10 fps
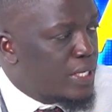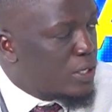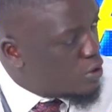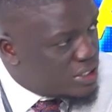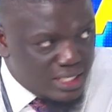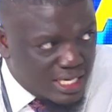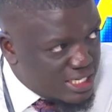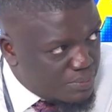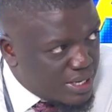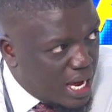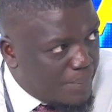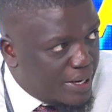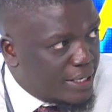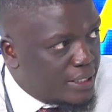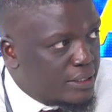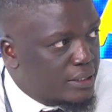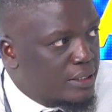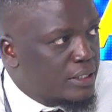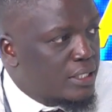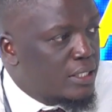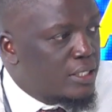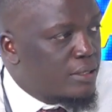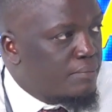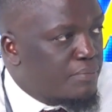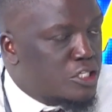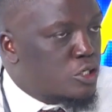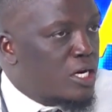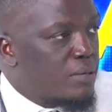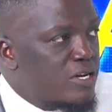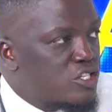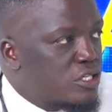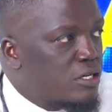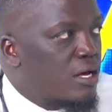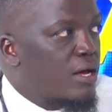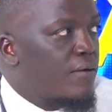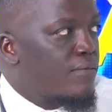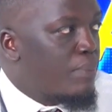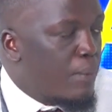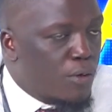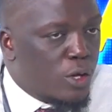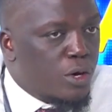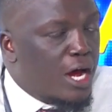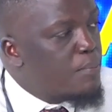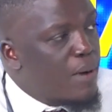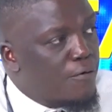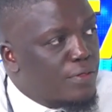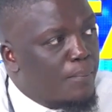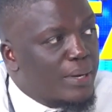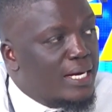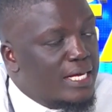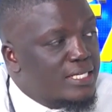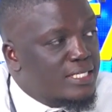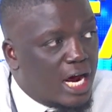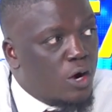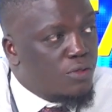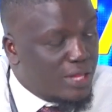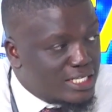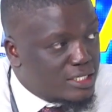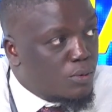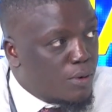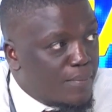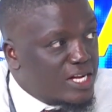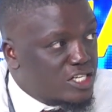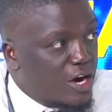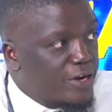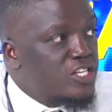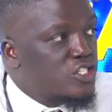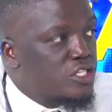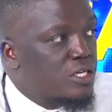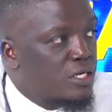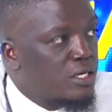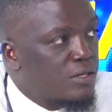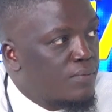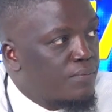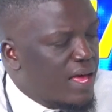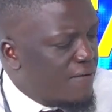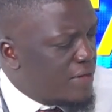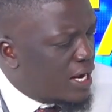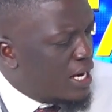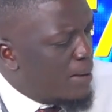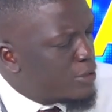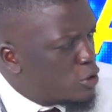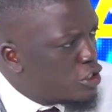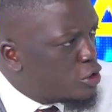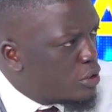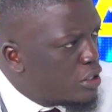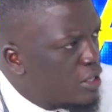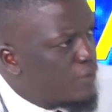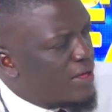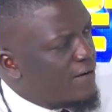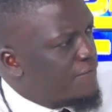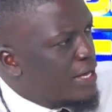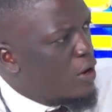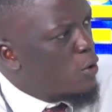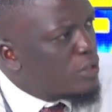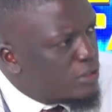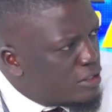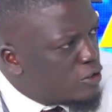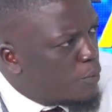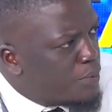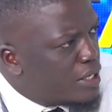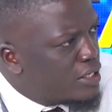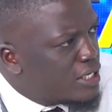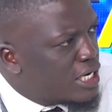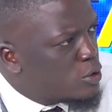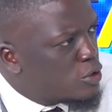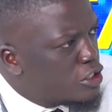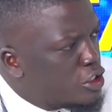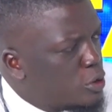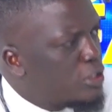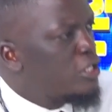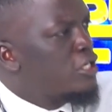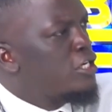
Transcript: because it hasn't been happening. But you can imagine the people that we admire in the big leagues are that much arranged They have the club association. They have their own European League association.